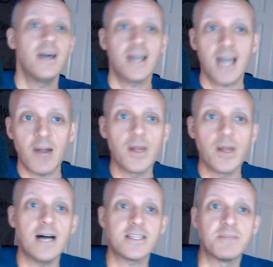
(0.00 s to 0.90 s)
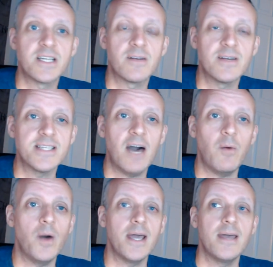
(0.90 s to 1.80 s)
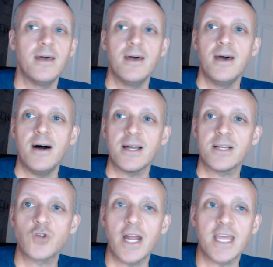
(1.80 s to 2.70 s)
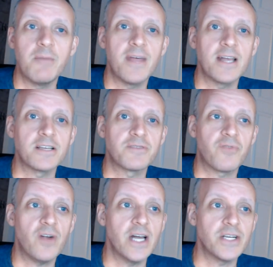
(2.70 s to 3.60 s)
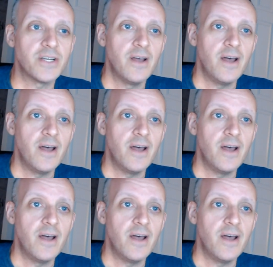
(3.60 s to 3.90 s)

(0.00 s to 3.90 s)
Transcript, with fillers: kind of read out some series that way, uh, try to keep things fresh.